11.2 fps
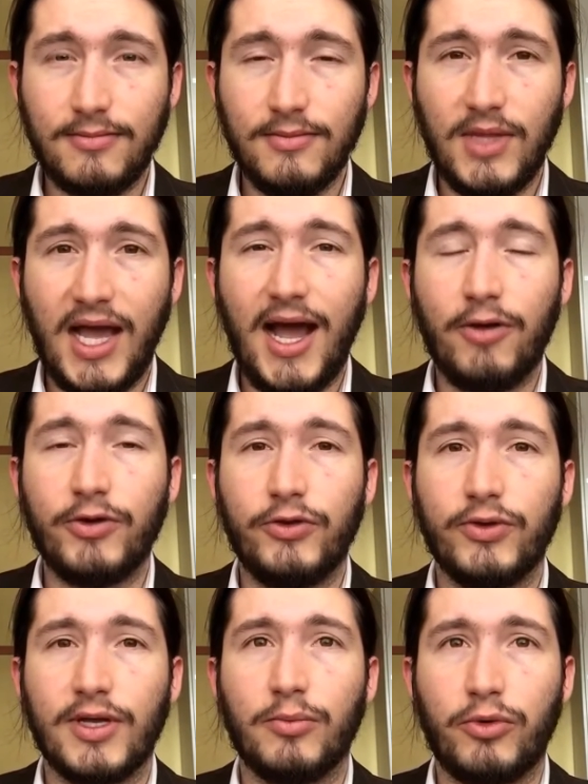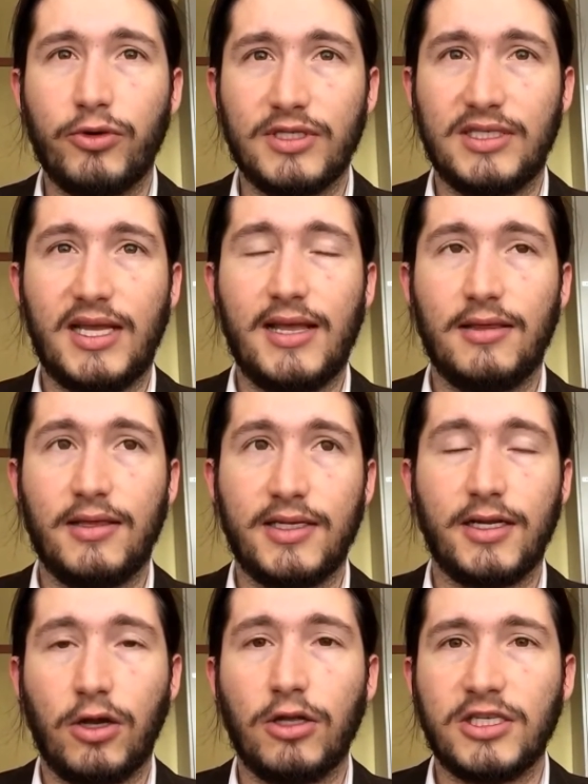how you can present the
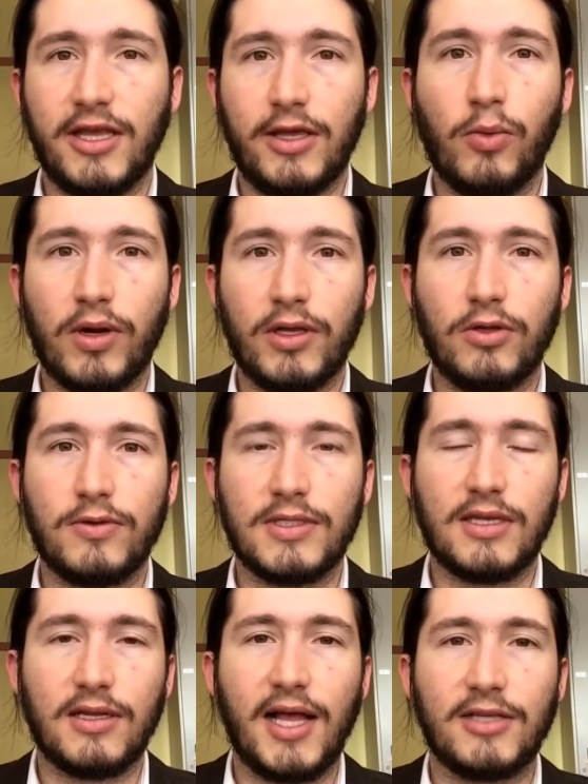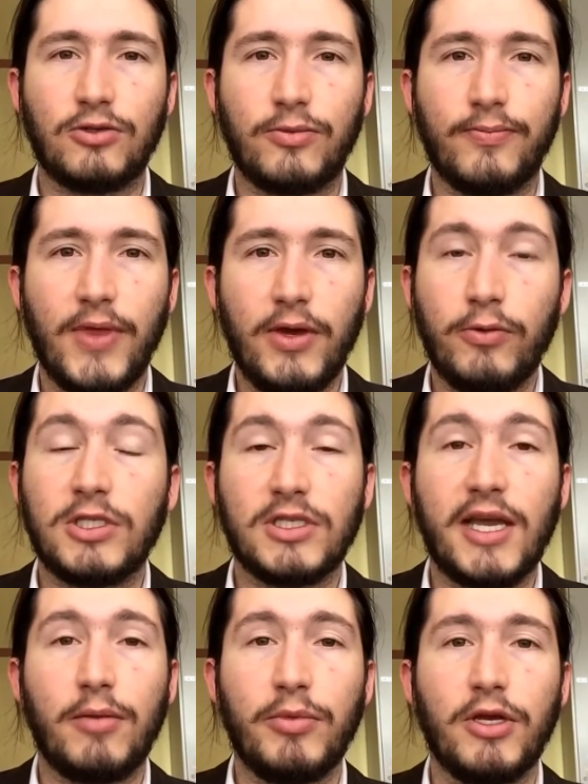technology that you want to use in the classroom, which
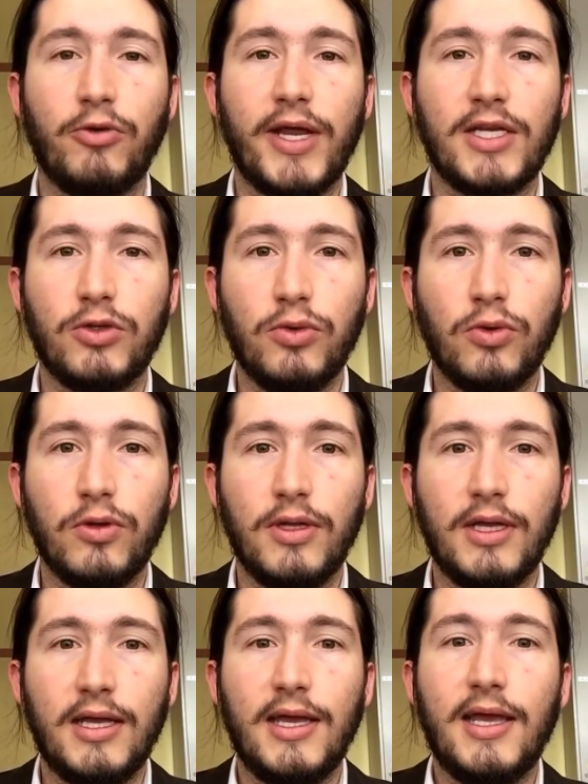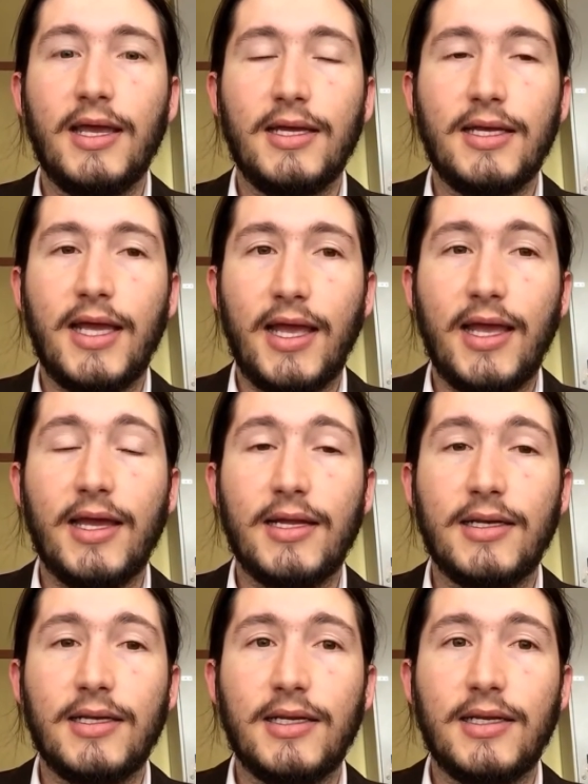can be a great tool,
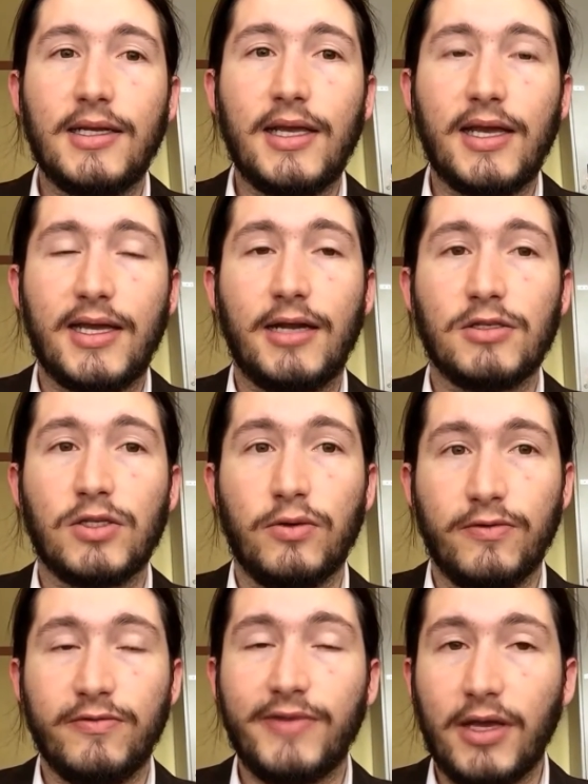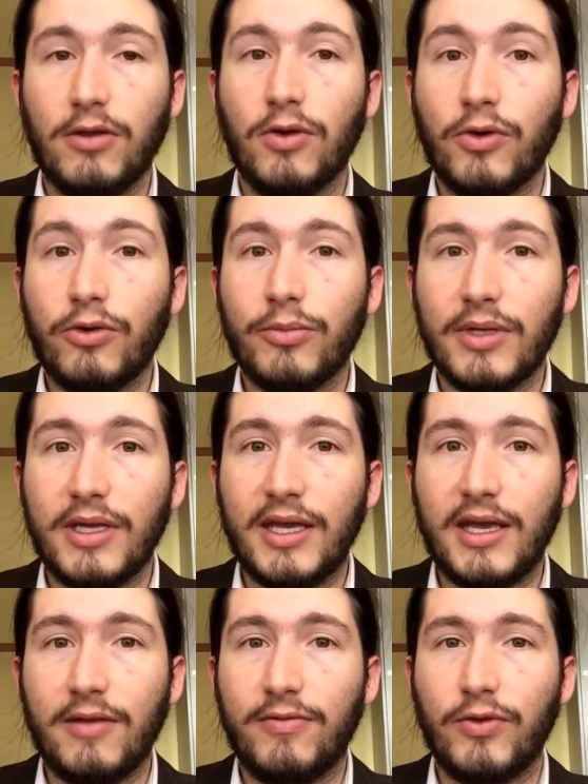and it can also fail horribly
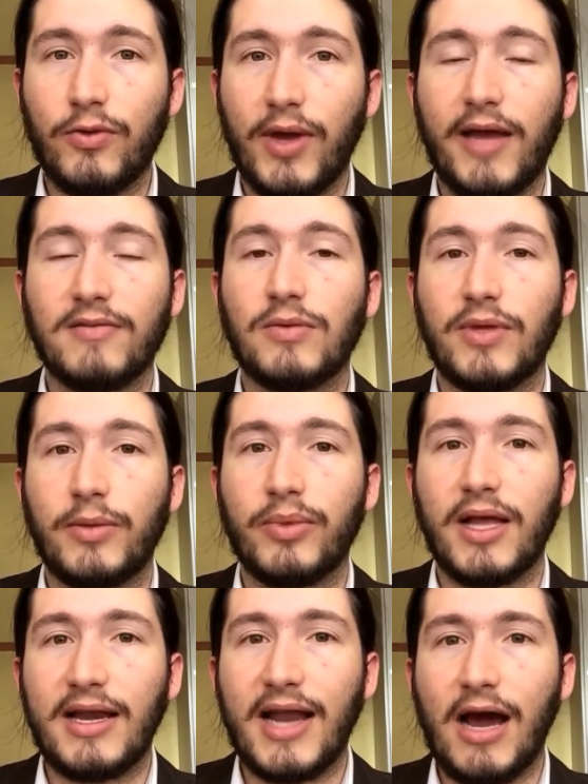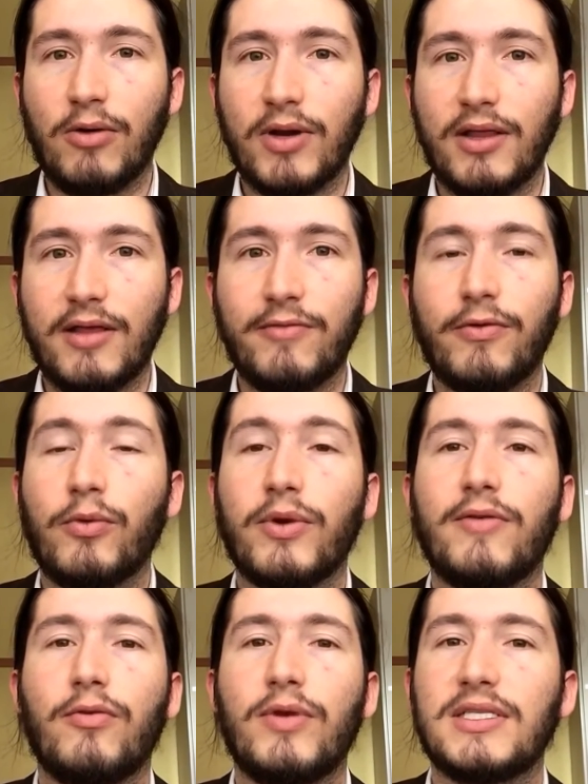if you have something planned out and then for
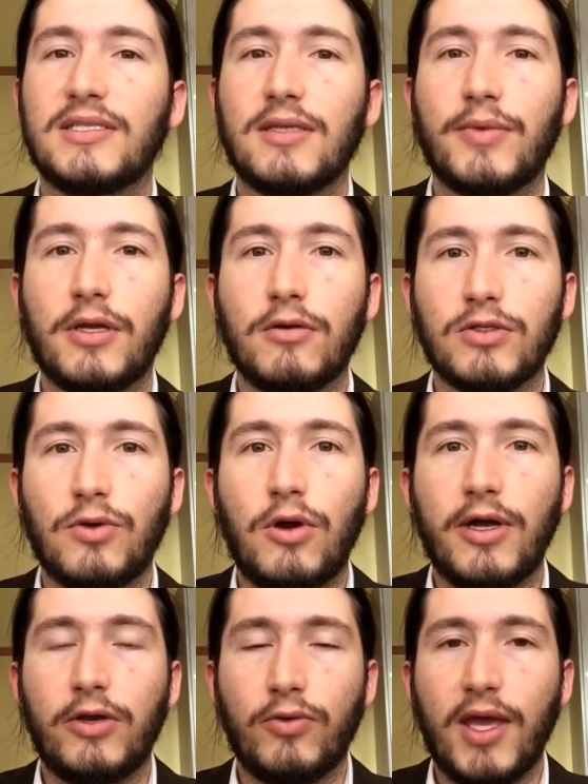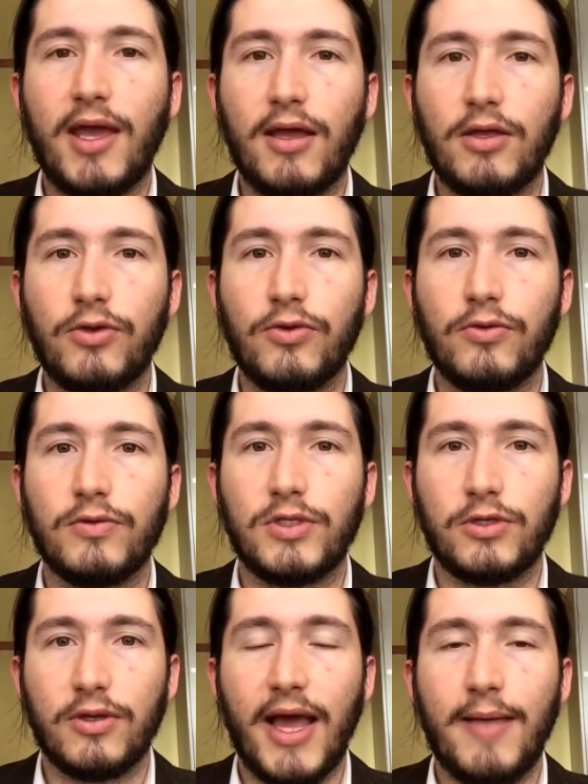whatever reason something goes wrong and you can't use
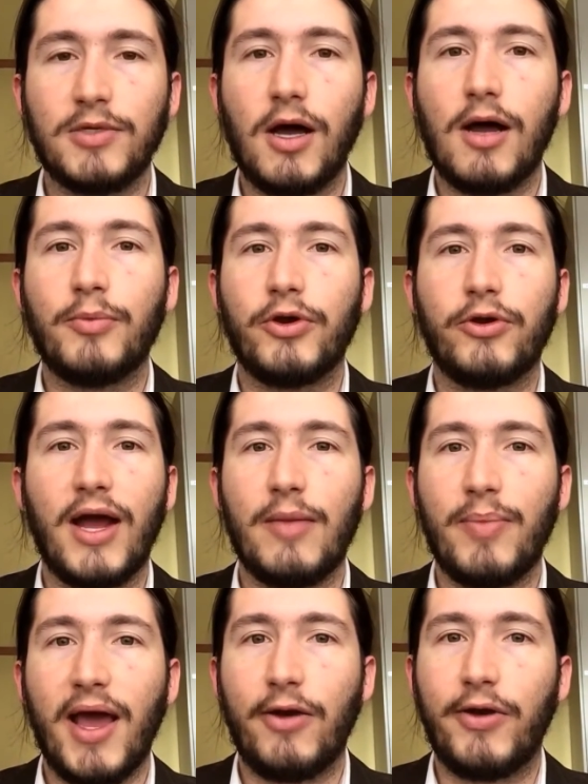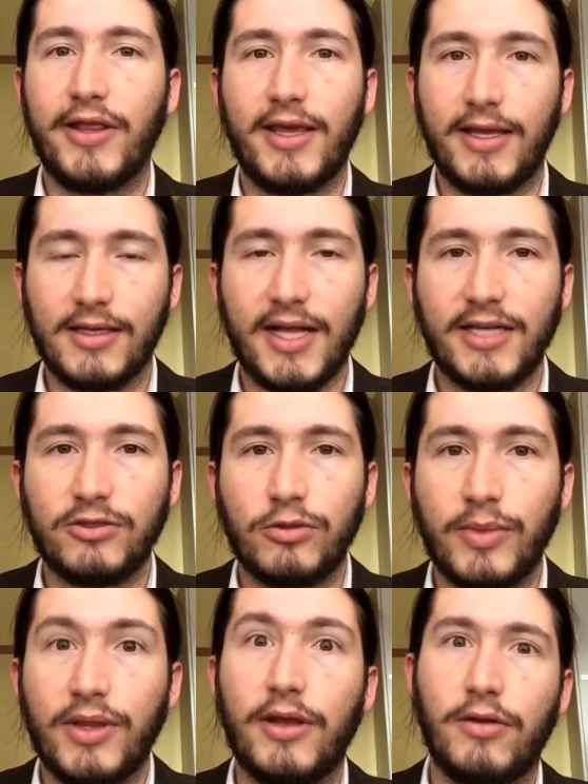your laptop or your iPad or anything in the classroom,
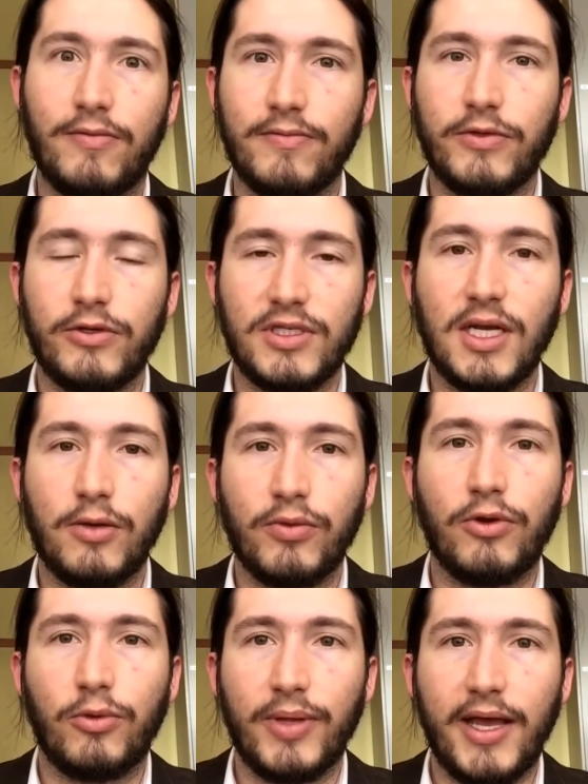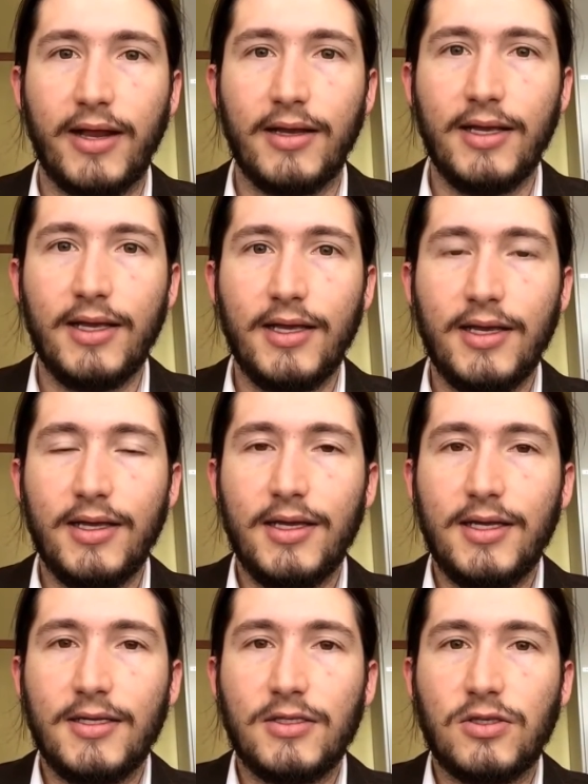and then you're stuck with no plan.
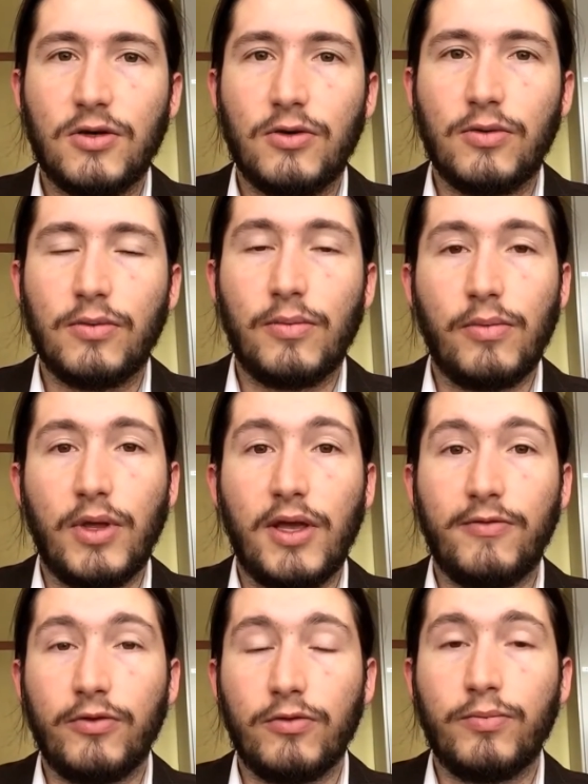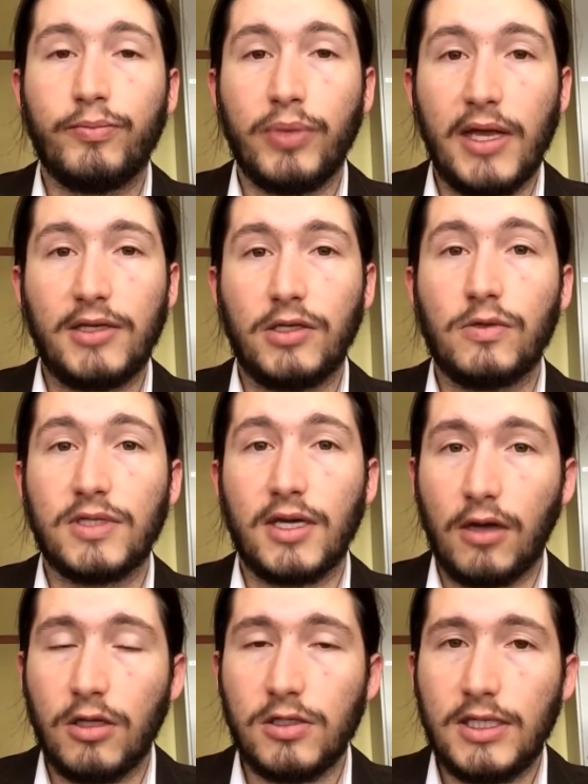So if you plan to use
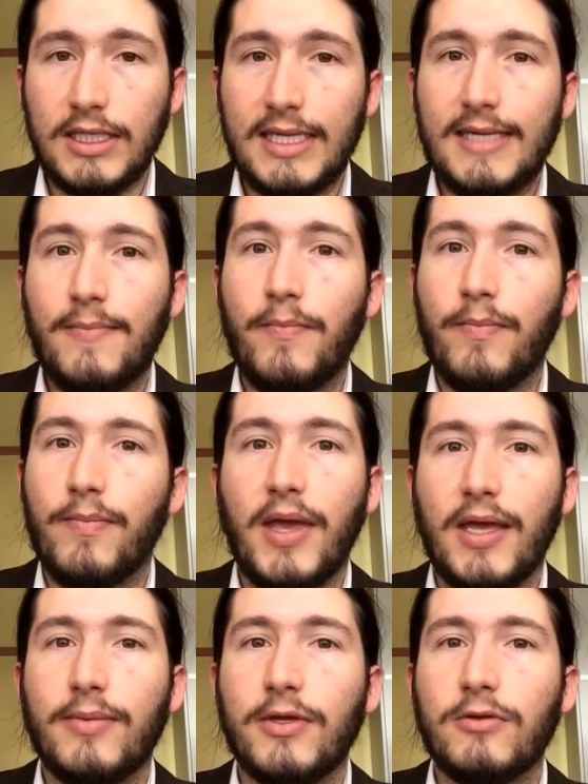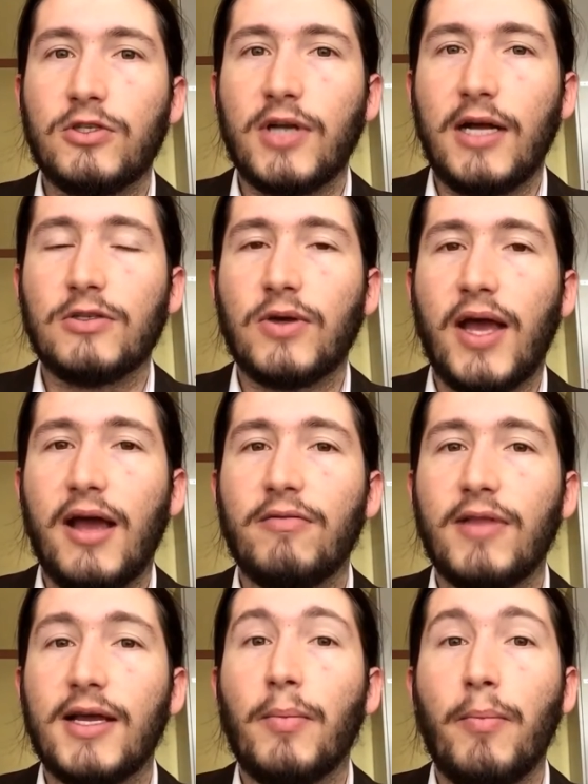technology, maybe you should also have
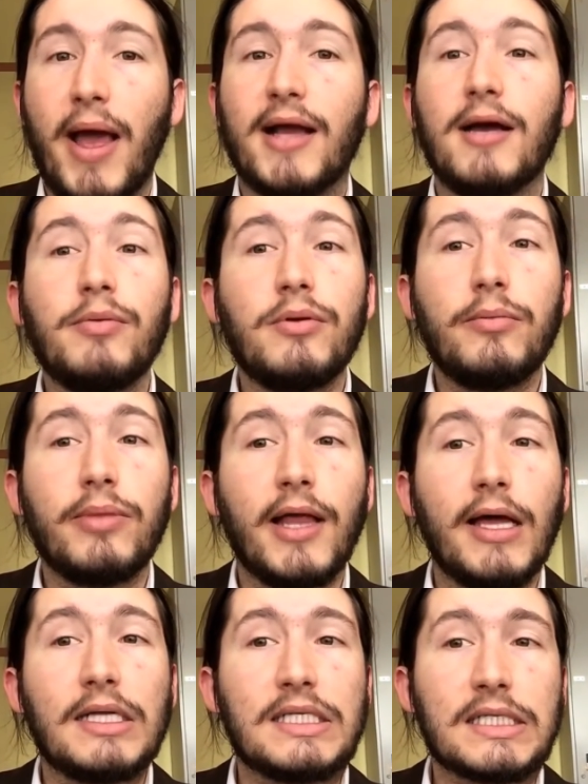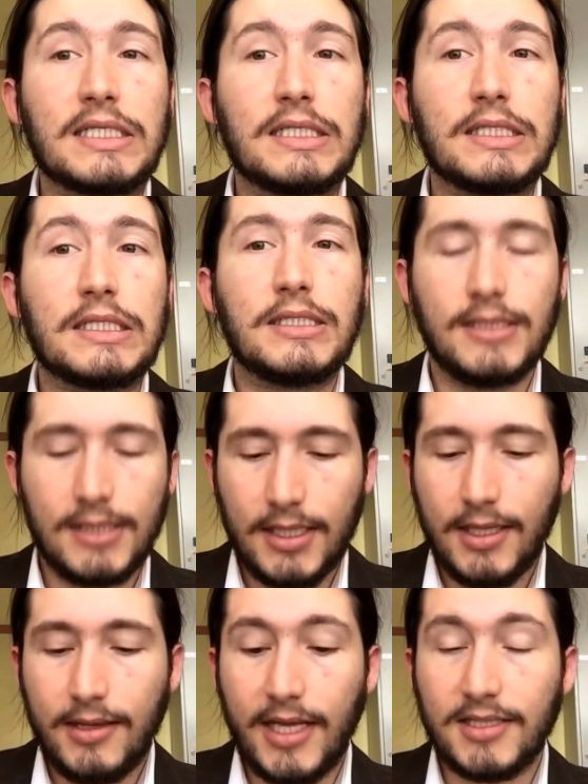like a backup plan.
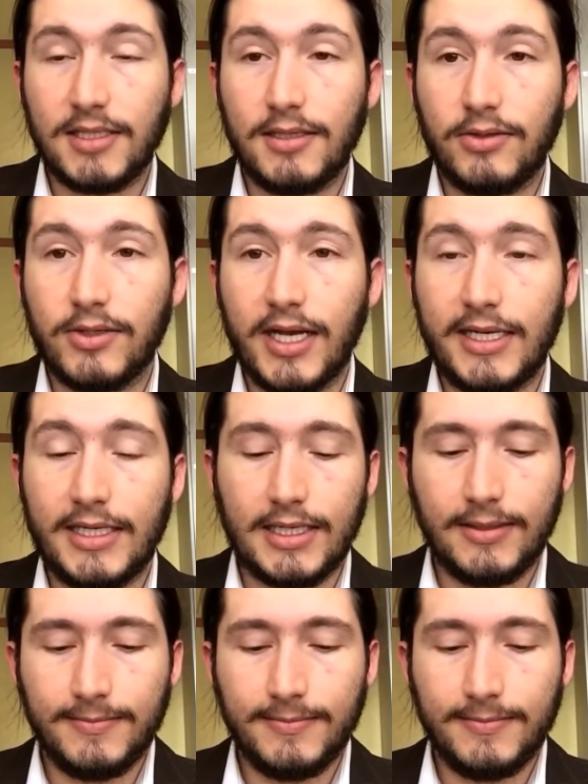That's another good idea.